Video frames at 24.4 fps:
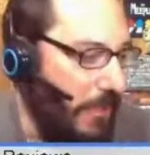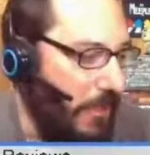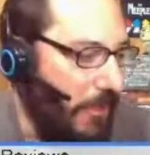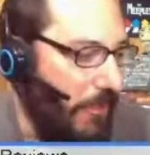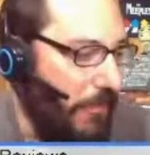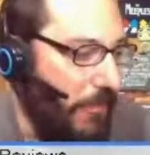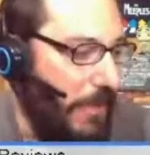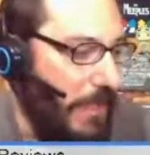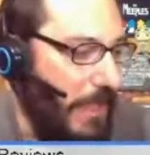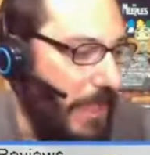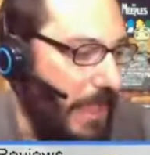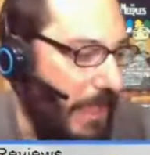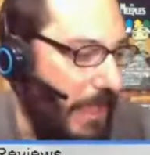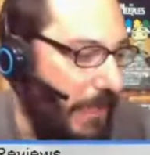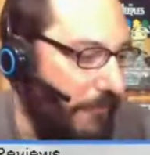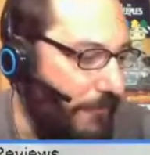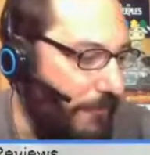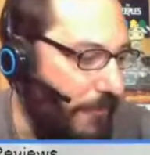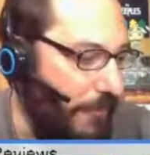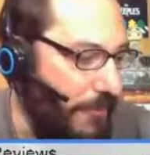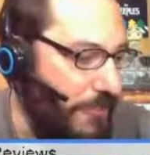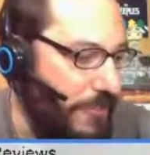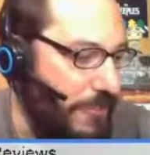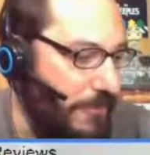We have,
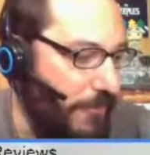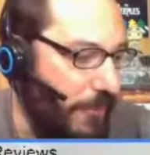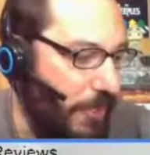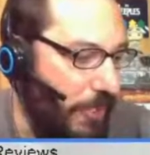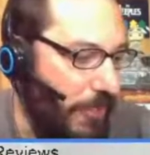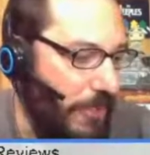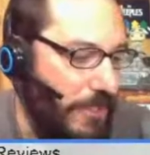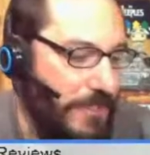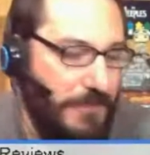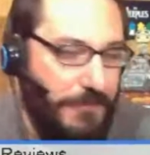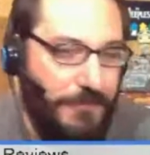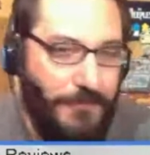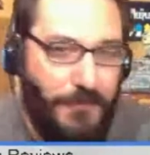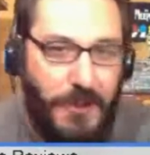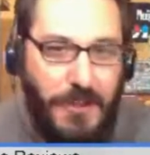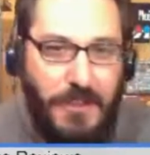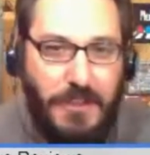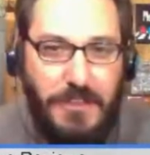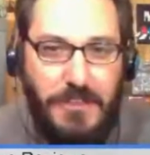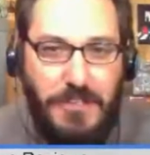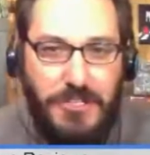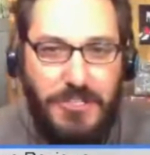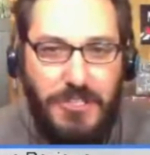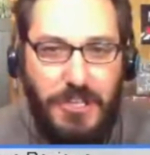first of all, he's a friend
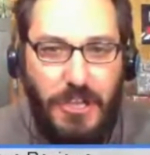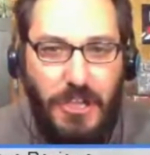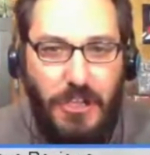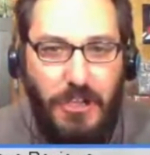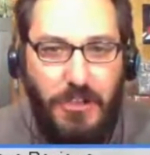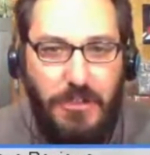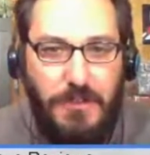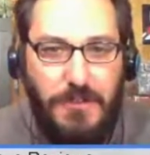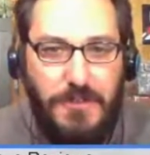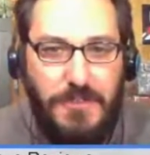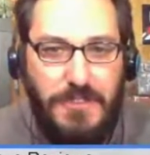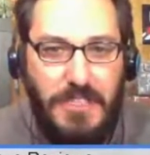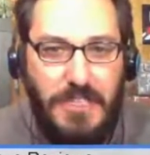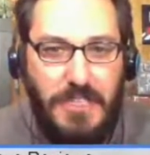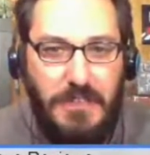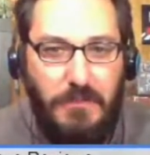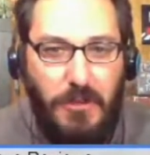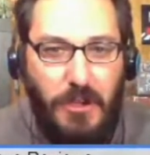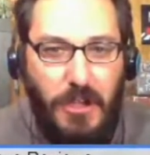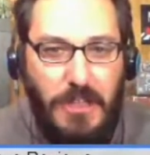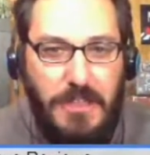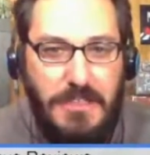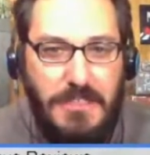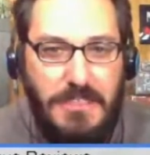of the show. You've seen
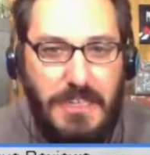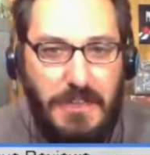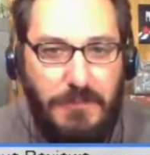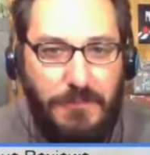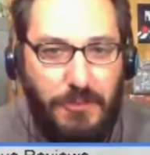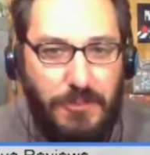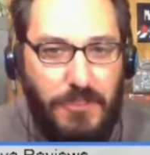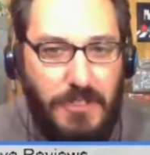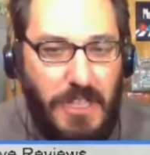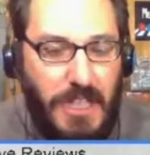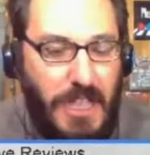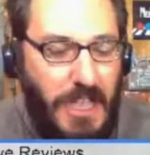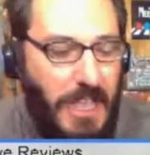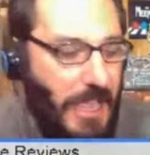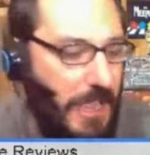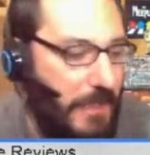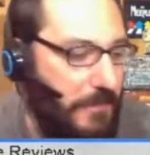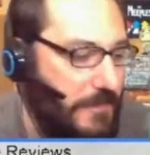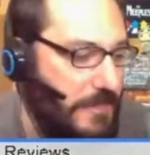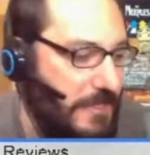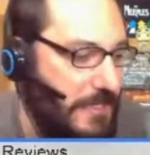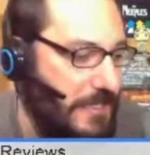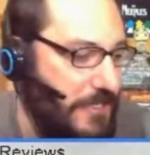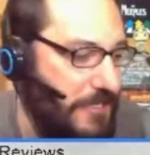him on several
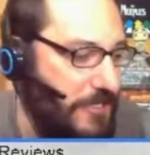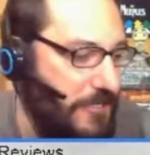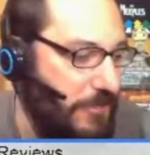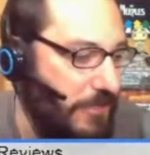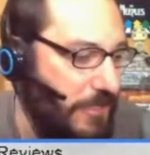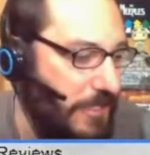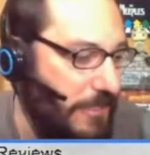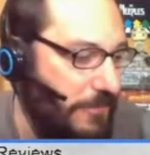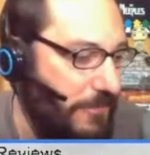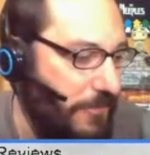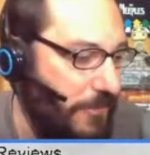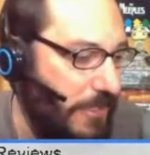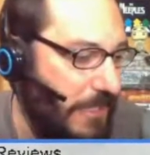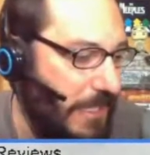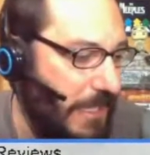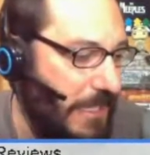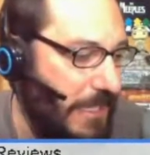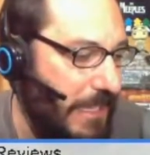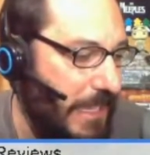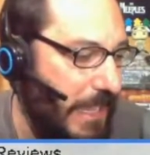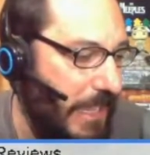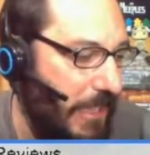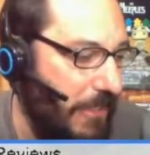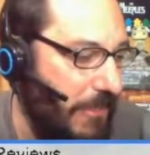times. He's joined us for
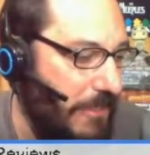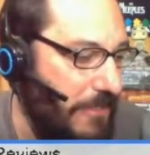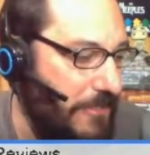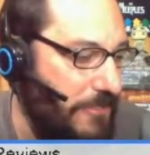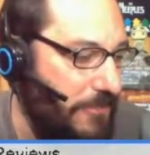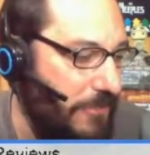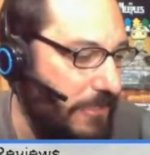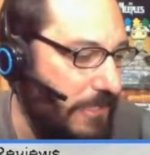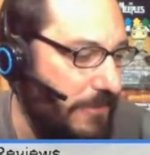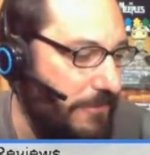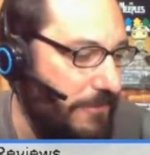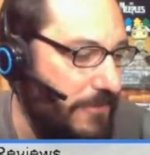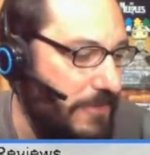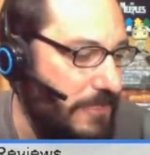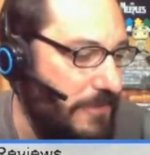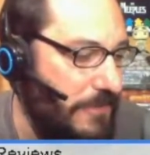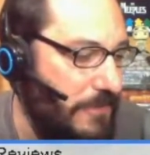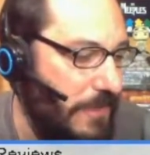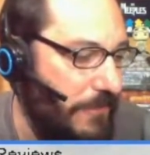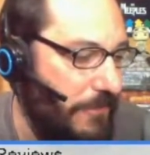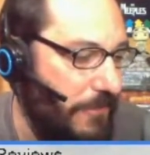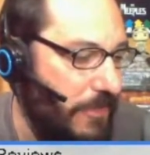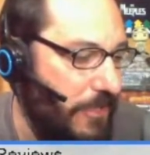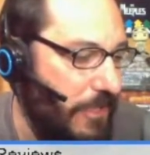Geek Out. He's joined us for
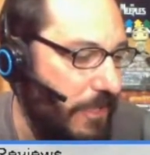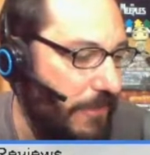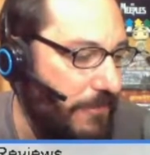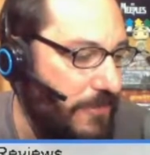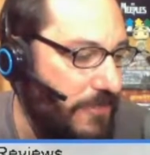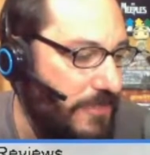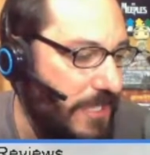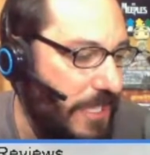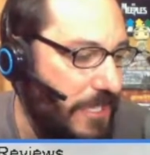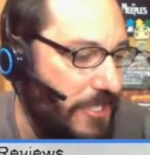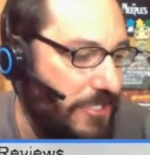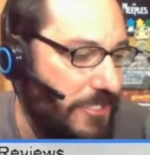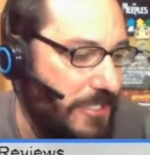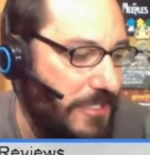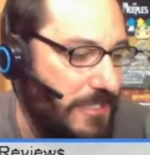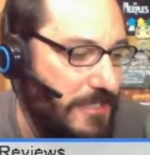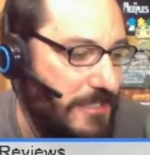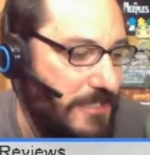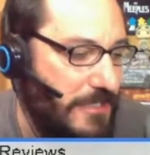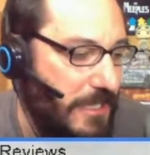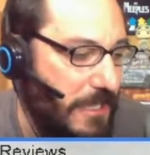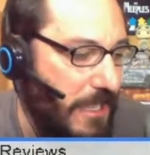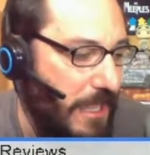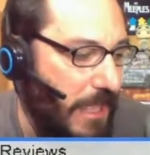some different
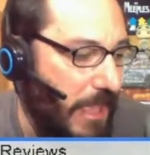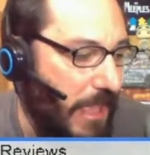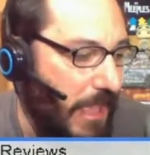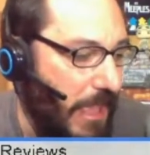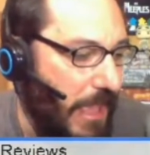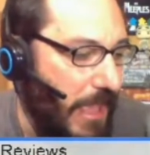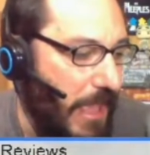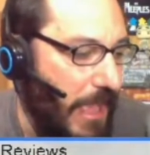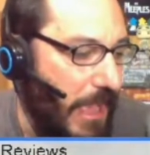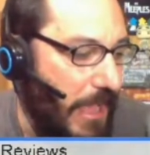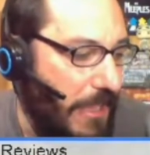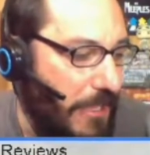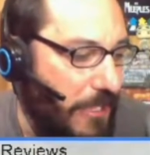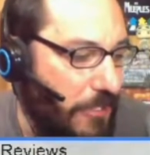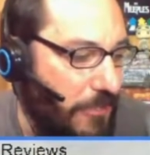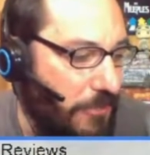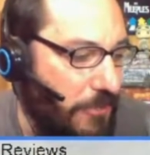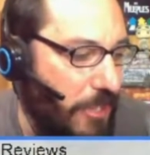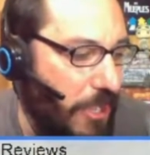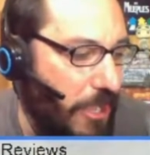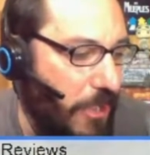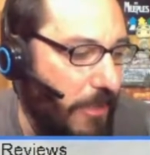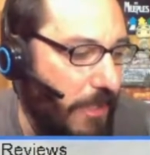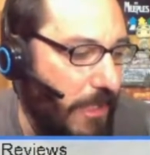conversations. You
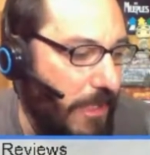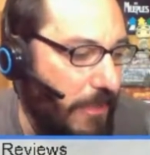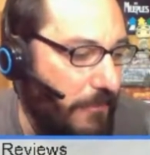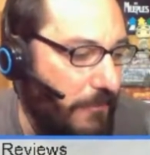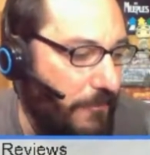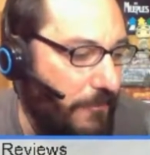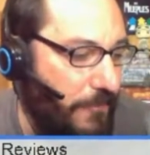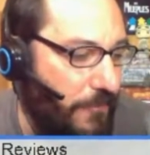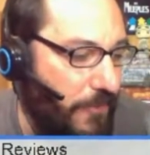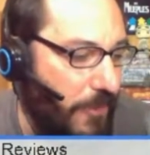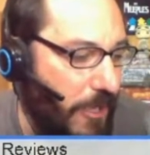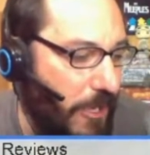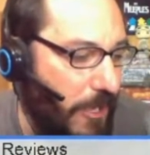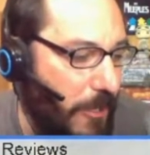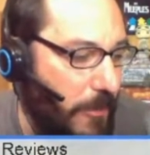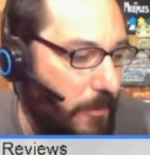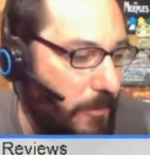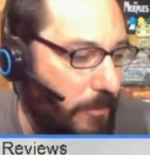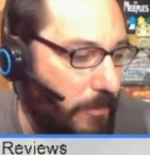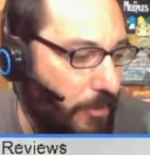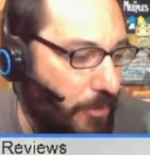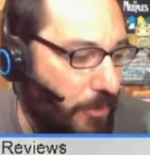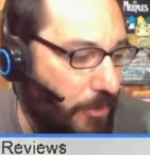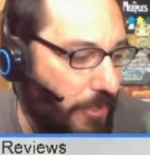know him
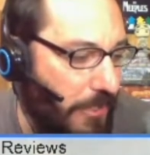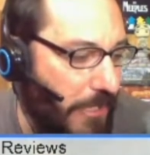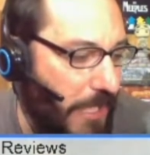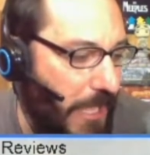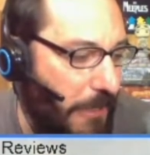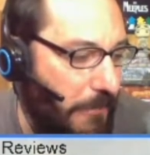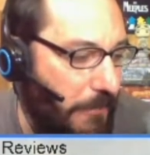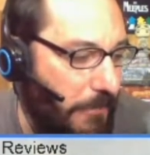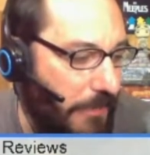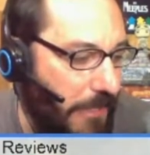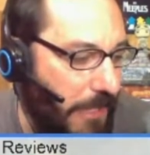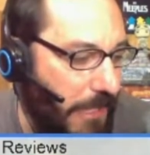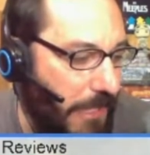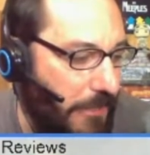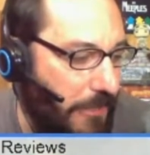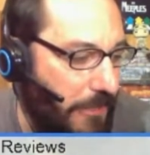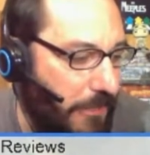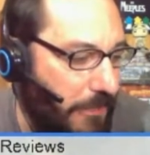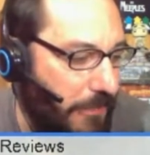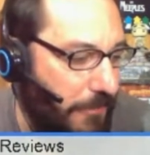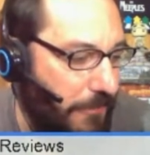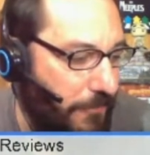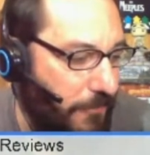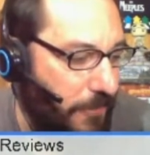from Board Game
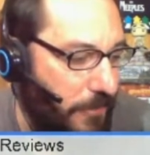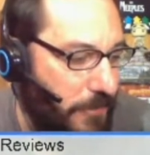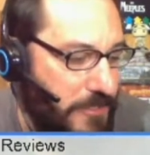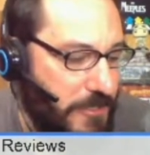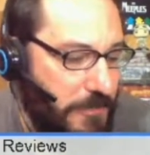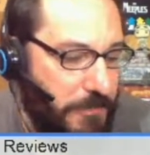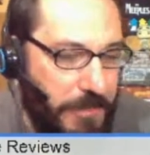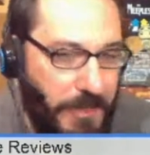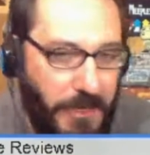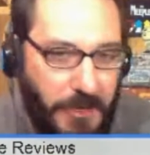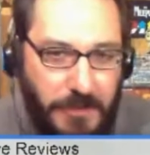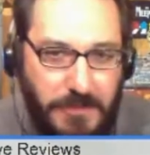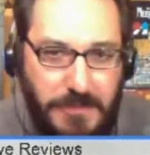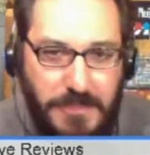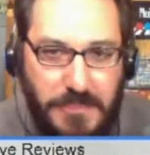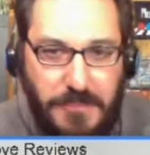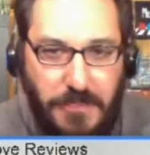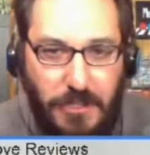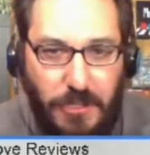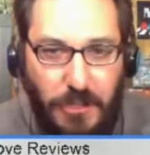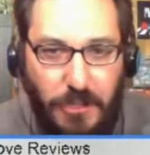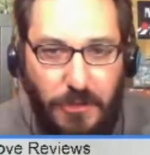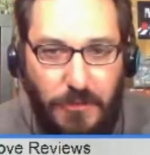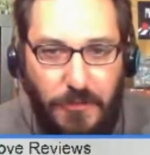Blender, from his appearances
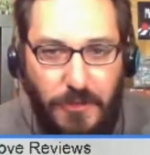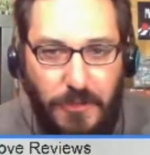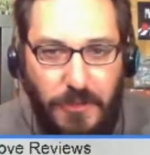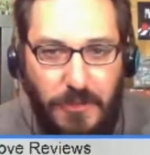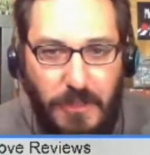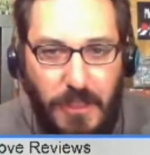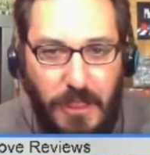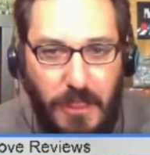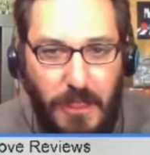all over.